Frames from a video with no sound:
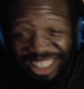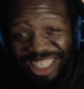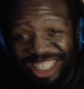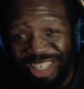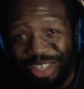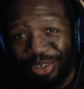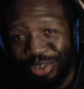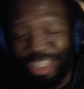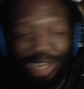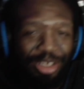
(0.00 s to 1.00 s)
So
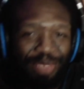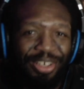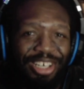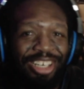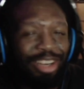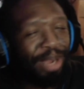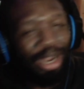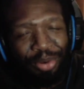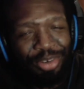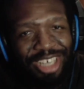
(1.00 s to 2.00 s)
shameless plug on my
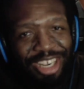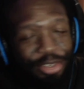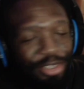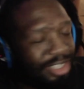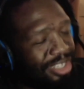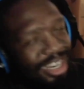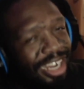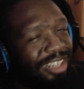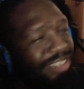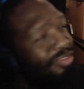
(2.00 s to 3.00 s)
own channel. It's
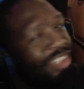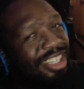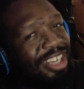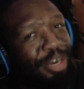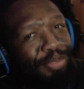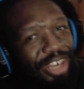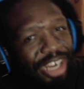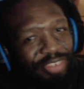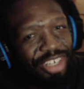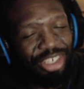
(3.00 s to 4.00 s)
not it's not a plug
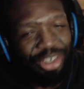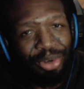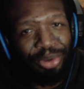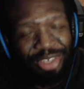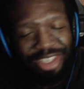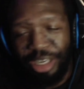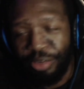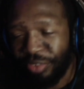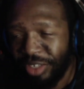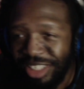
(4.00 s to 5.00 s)
if it's your own
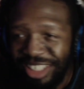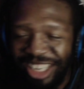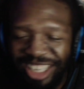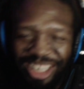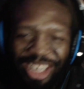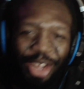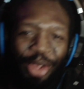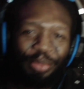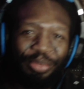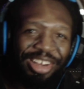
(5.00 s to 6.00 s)
stuff.
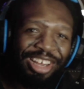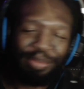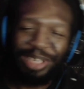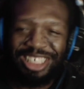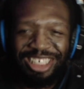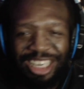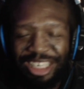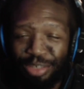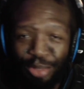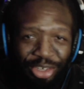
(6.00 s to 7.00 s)
But my TikTok
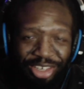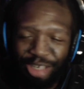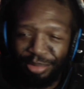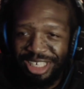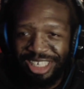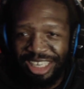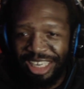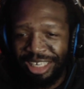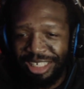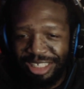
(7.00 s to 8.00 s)
is where you can hear me
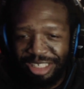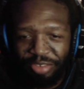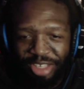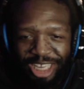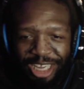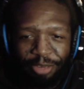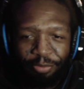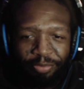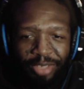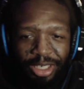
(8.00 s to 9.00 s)
singing and stuff like that.
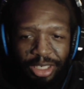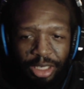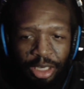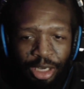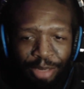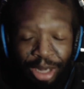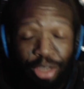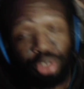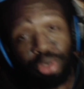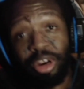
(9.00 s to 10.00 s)
Um, I
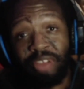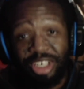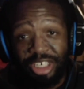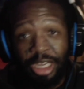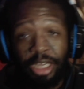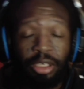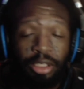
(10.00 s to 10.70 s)
also do graphic design.